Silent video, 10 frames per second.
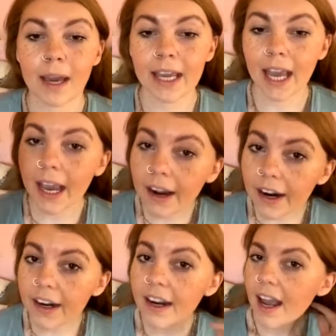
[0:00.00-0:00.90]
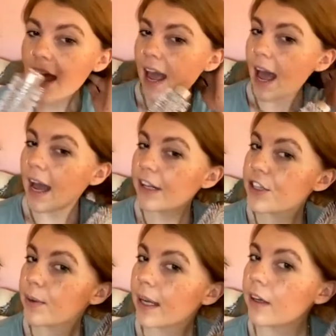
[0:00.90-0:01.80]
my hair and
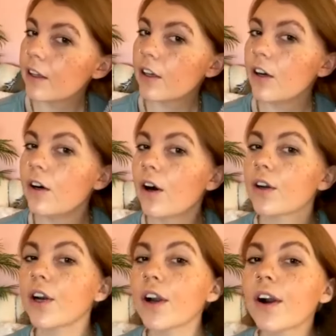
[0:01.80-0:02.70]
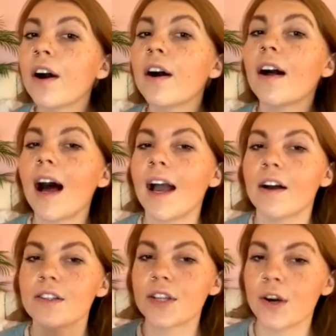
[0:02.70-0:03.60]
doing a little curl. I
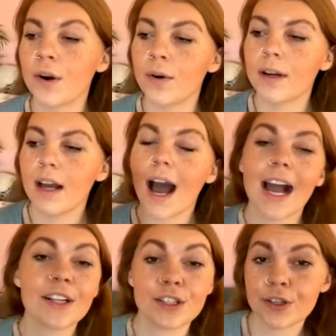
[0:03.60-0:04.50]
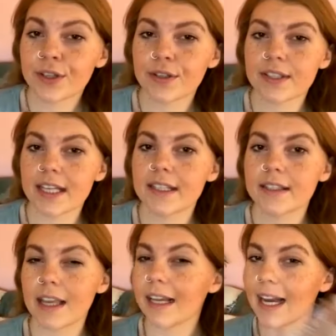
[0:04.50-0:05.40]
also I do use this
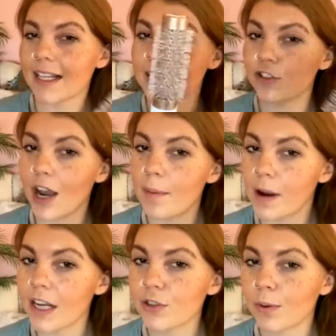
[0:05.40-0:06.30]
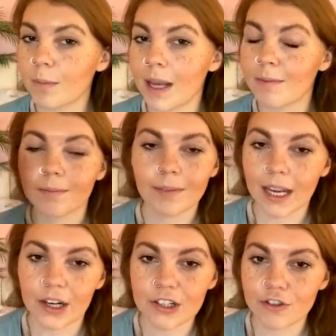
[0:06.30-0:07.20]
like as a dry brush when my
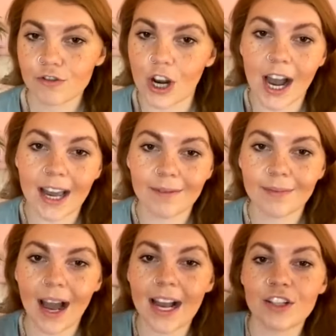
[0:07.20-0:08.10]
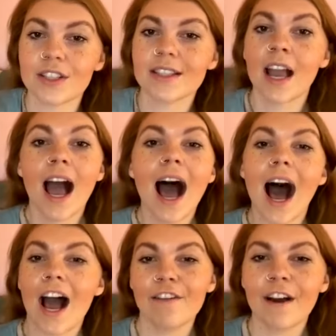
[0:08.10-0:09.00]
hair is dry. I just
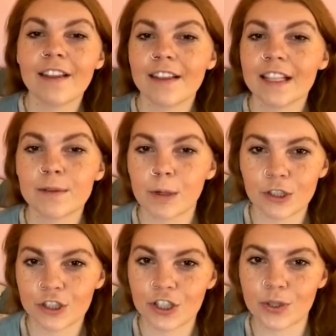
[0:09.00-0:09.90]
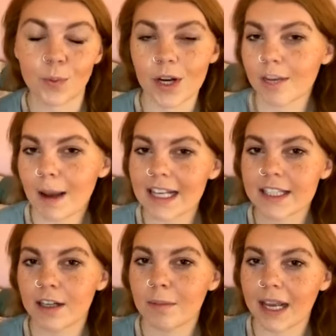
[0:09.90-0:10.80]
I find that these brushes just work
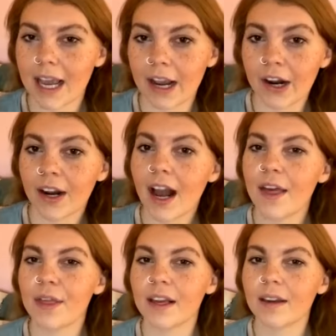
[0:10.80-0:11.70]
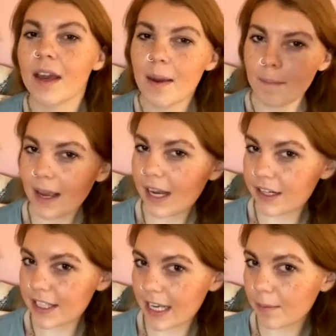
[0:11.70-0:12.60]
best on my hair. I think my
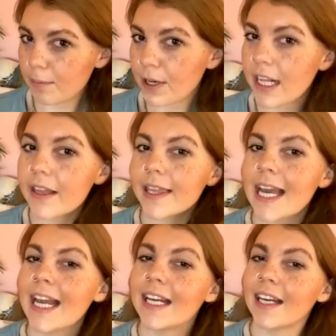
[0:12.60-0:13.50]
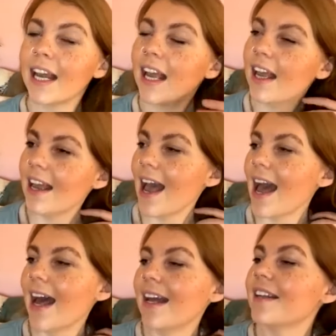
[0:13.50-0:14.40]
hair is like pretty thin
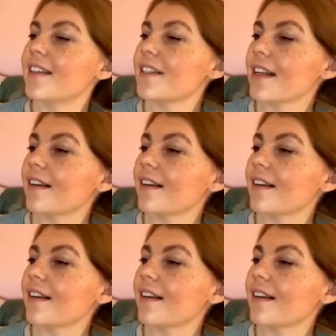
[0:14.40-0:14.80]
and